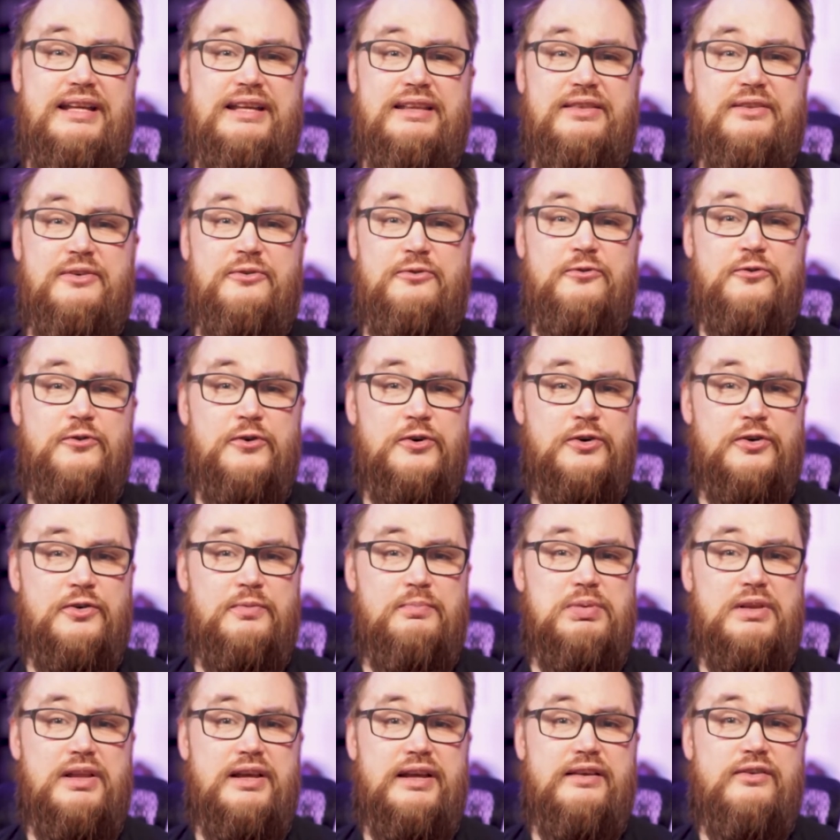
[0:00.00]
in the
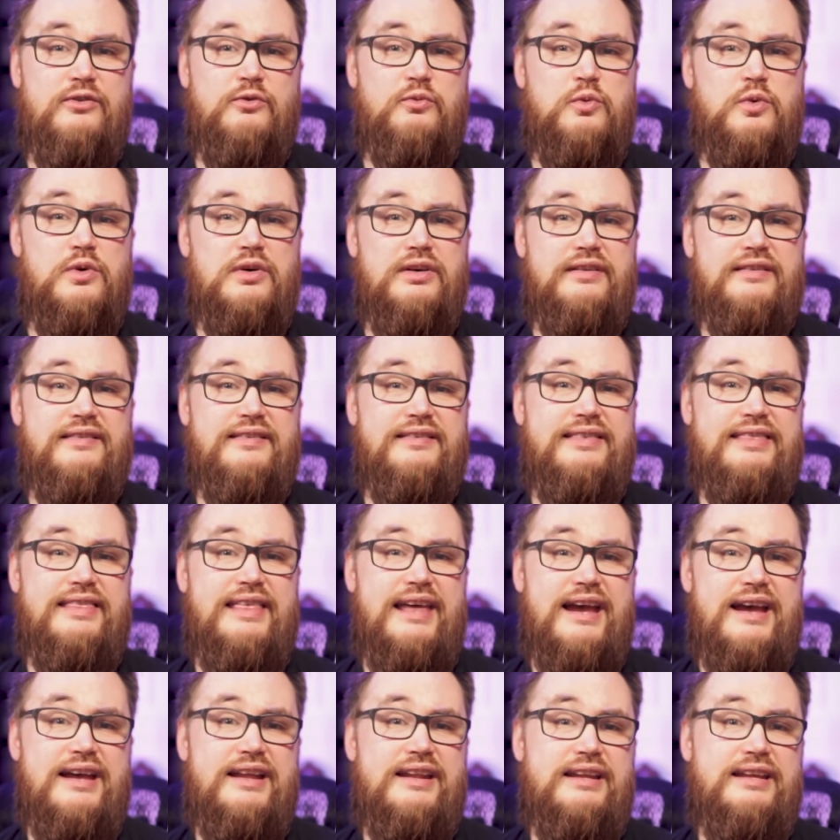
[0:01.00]
first place was
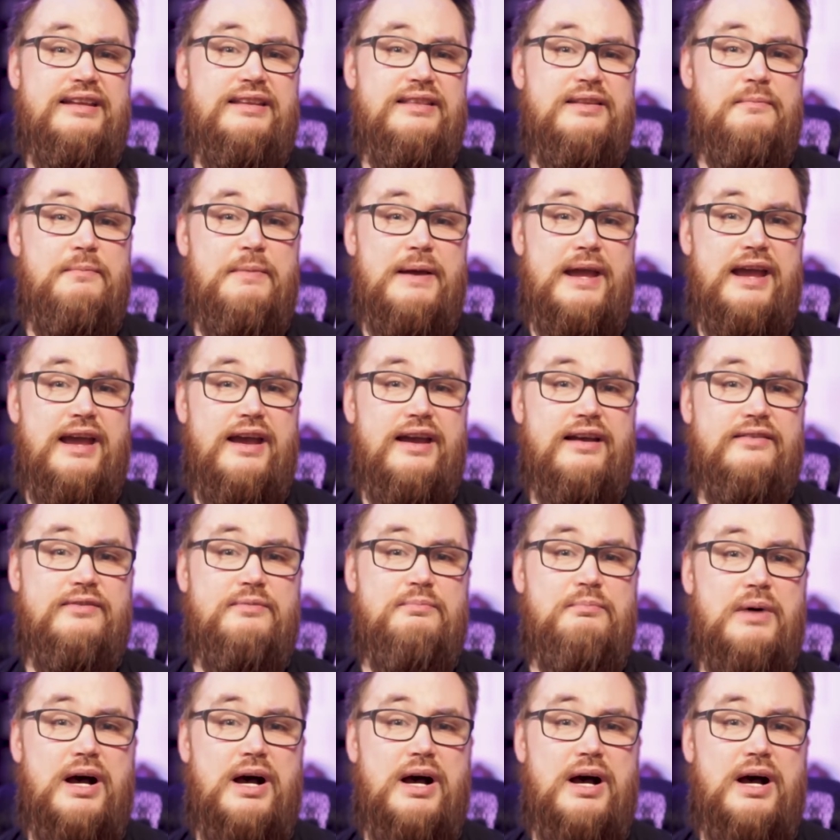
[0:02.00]
that in the past,